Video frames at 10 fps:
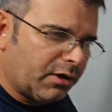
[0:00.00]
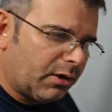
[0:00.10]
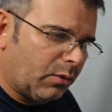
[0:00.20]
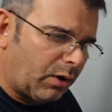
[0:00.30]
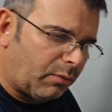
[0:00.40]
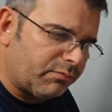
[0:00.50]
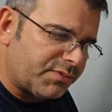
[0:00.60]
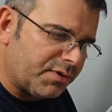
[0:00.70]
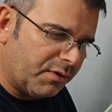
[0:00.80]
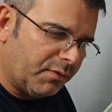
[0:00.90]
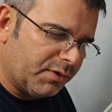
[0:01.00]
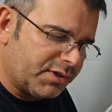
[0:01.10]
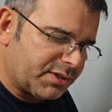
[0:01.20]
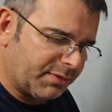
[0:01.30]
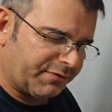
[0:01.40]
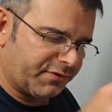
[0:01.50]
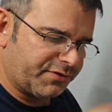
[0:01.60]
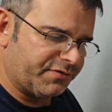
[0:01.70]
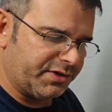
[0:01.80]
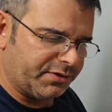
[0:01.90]
Well, some of the first
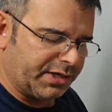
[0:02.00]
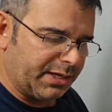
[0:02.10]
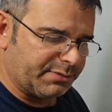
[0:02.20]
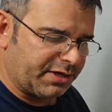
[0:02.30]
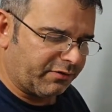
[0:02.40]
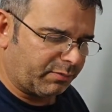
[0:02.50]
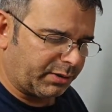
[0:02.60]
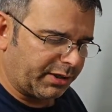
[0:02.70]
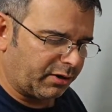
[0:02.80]
video games I ever played on